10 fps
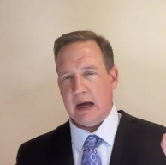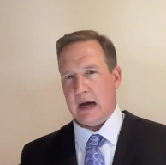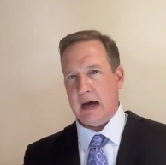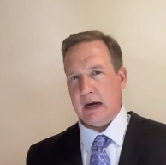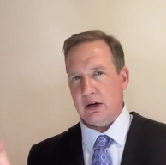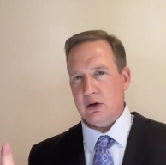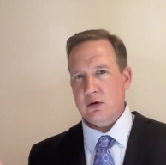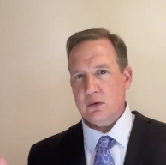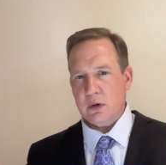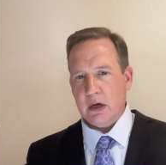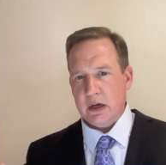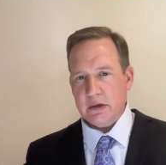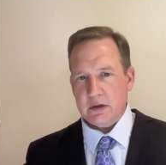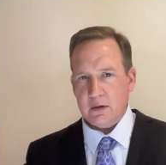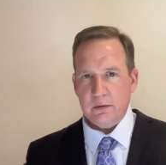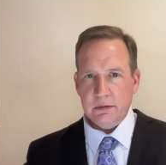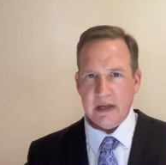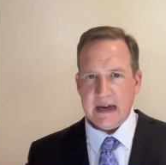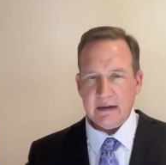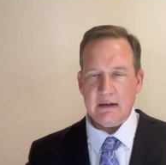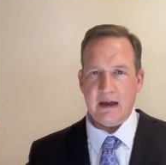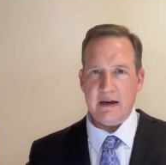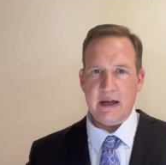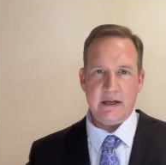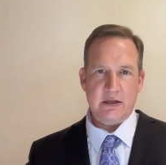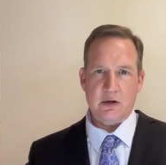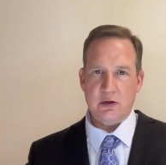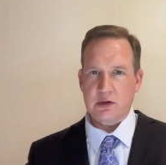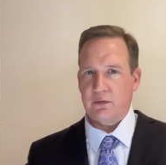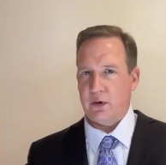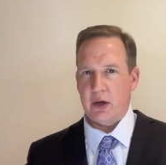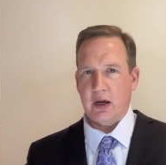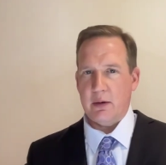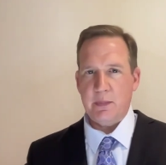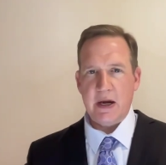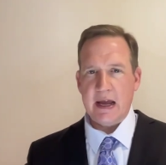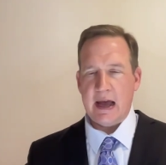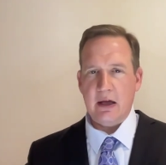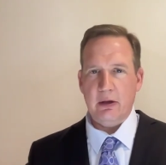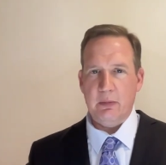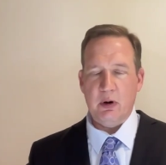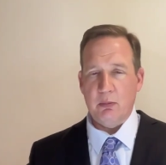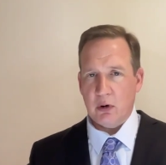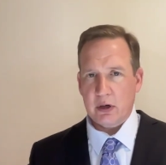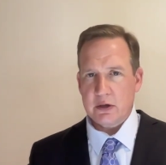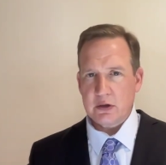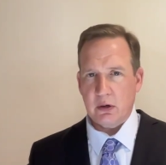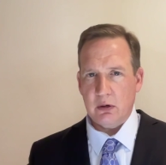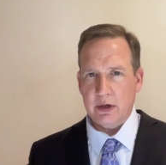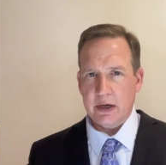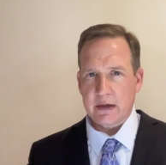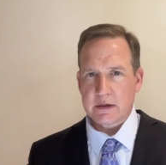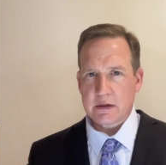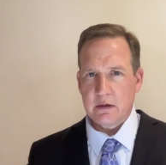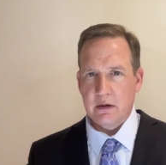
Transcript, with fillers: uh, go to LinkedIn and search for the company Alamo Mortgage Holdings.